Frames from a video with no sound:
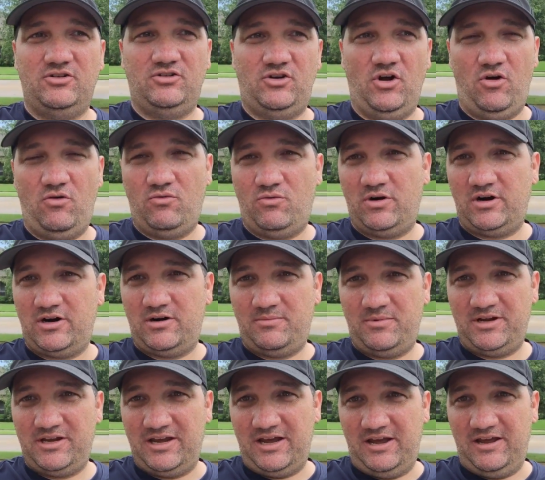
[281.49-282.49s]
Don't wear
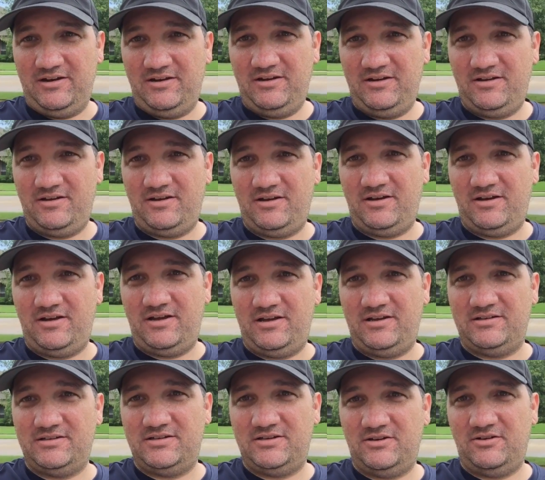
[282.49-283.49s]
them again
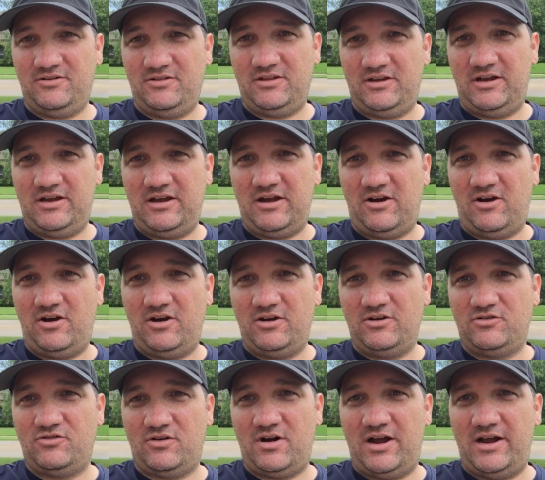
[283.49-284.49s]
until they
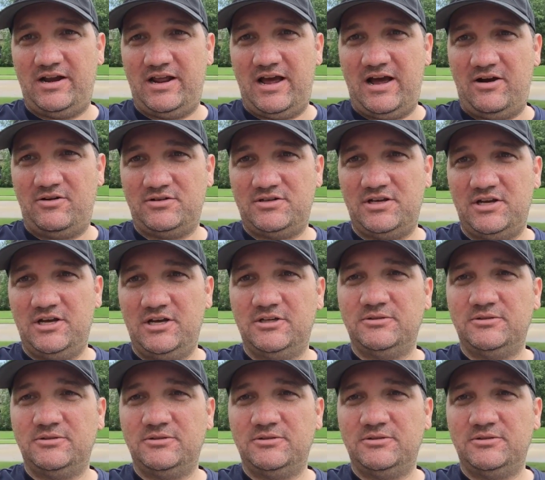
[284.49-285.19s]
are dried out.